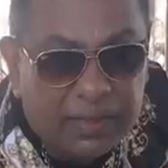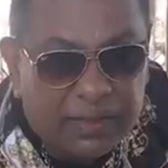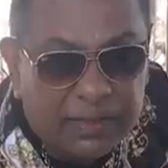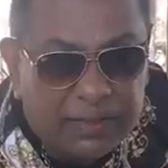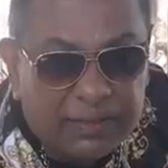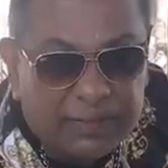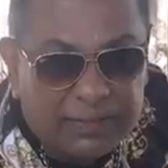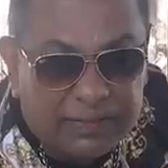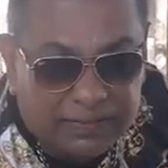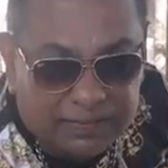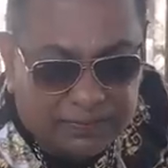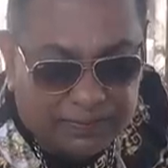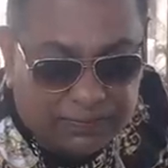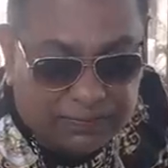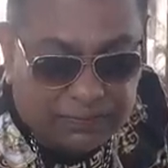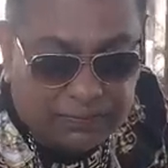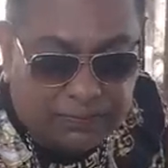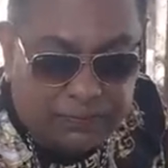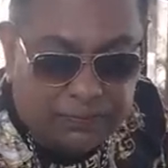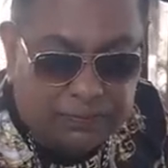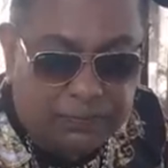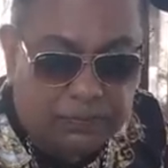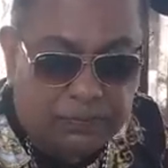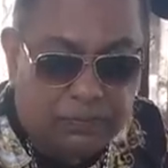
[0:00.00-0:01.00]

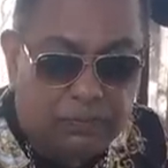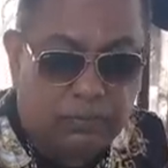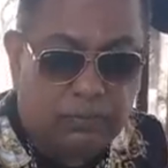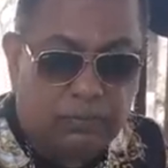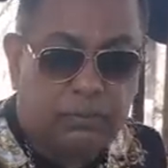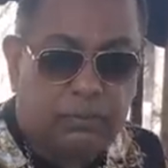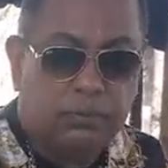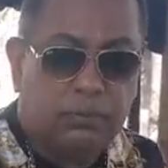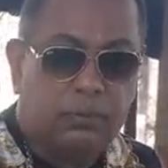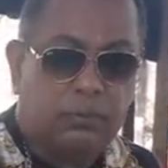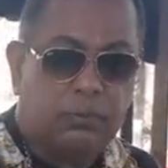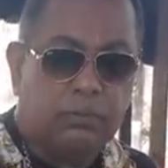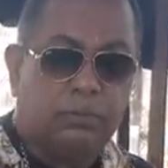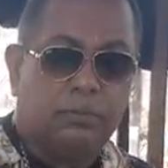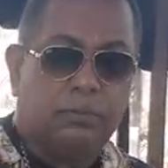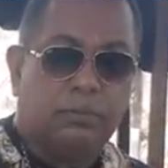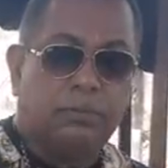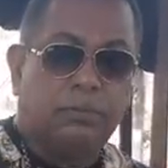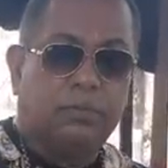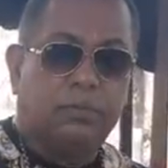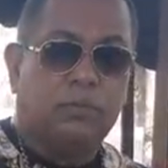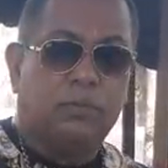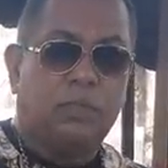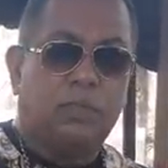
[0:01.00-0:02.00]

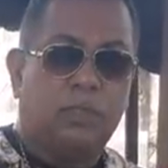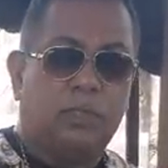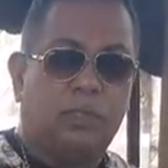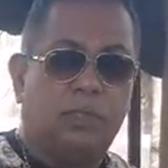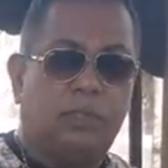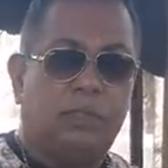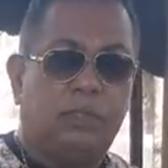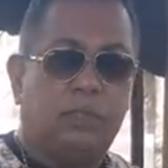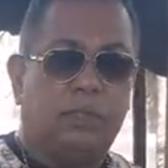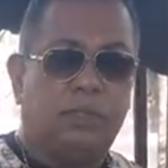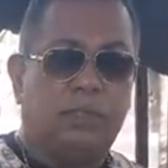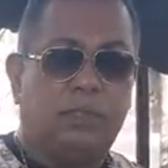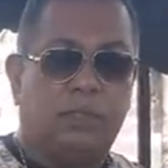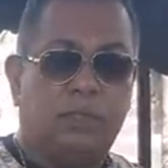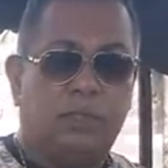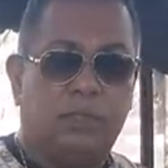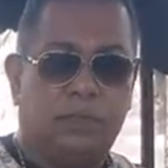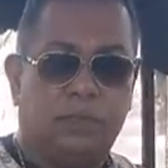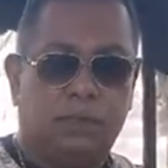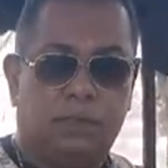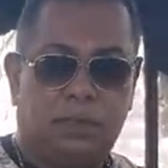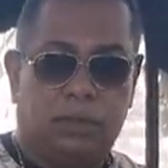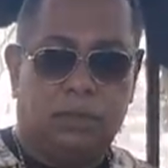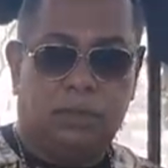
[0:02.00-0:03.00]

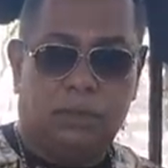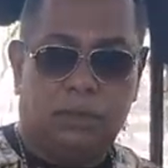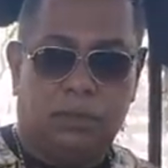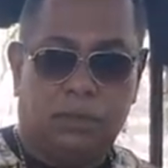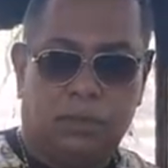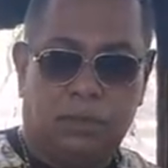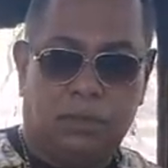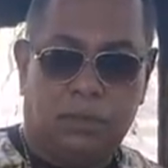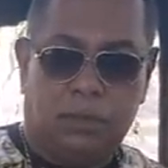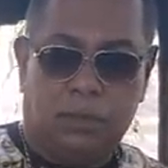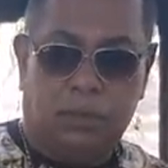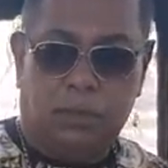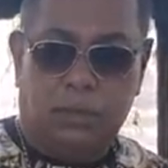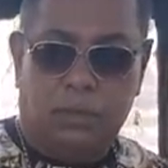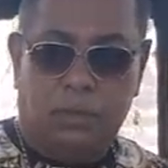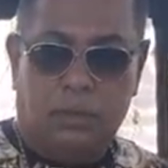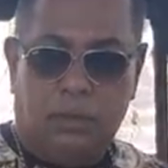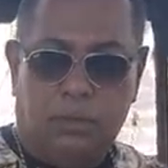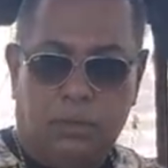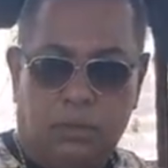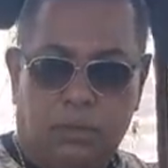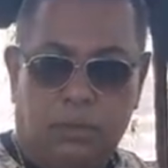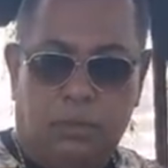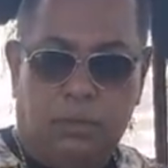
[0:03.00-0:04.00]

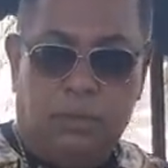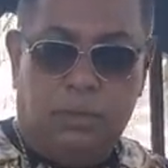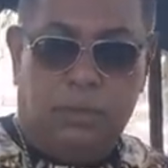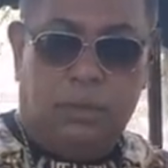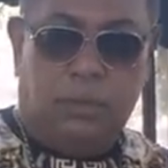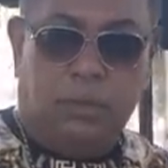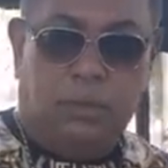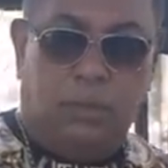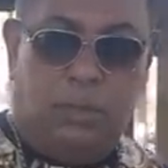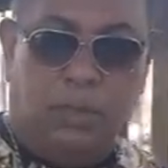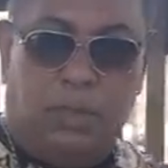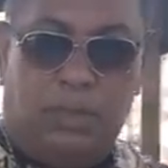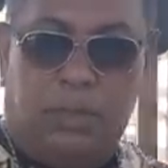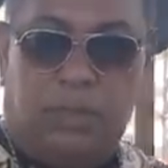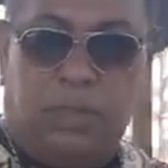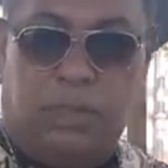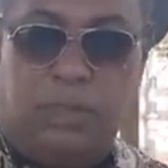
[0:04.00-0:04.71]
[no speech]